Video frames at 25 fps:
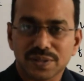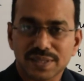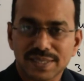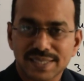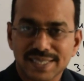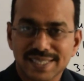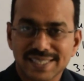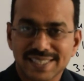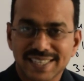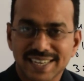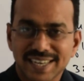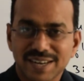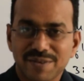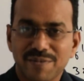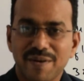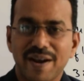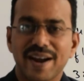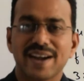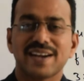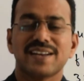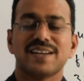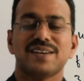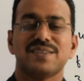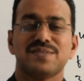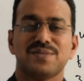This is the
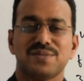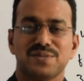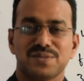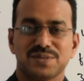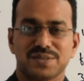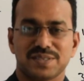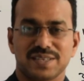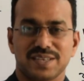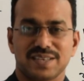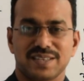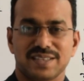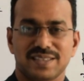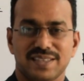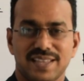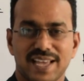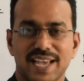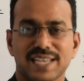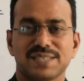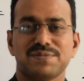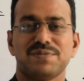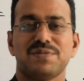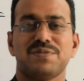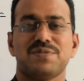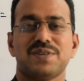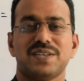required conclusion.
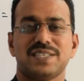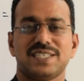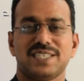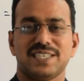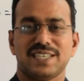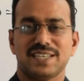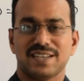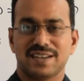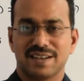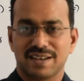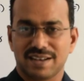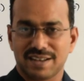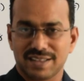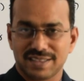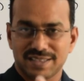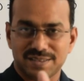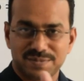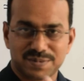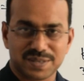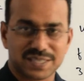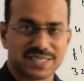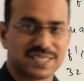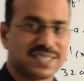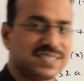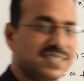Thanks for watching. All the
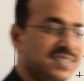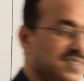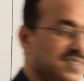best.